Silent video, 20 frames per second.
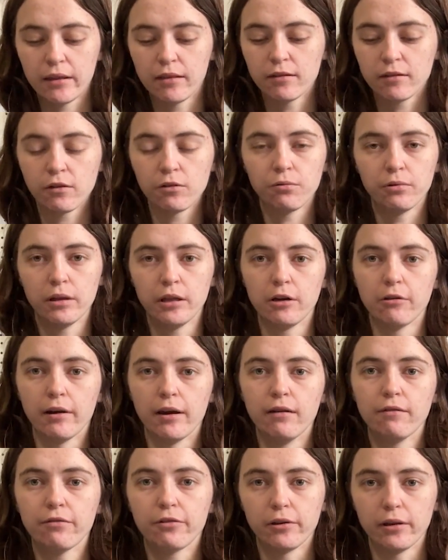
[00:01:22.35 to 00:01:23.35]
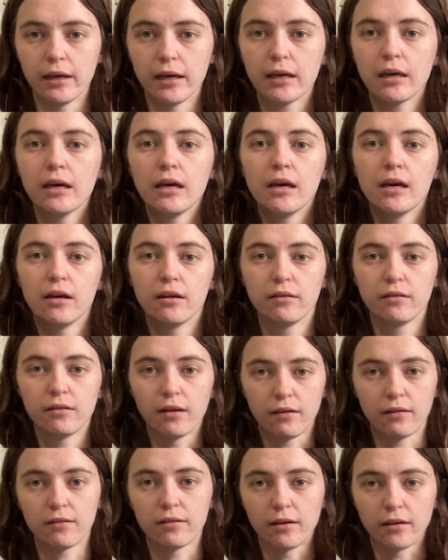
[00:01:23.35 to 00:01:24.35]
And this is really great for like
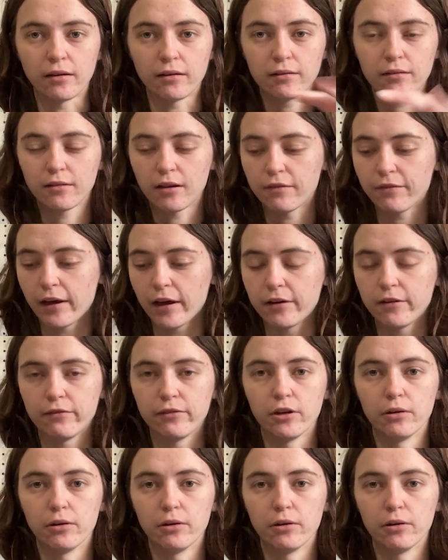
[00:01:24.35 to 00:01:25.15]
dusting stuff out of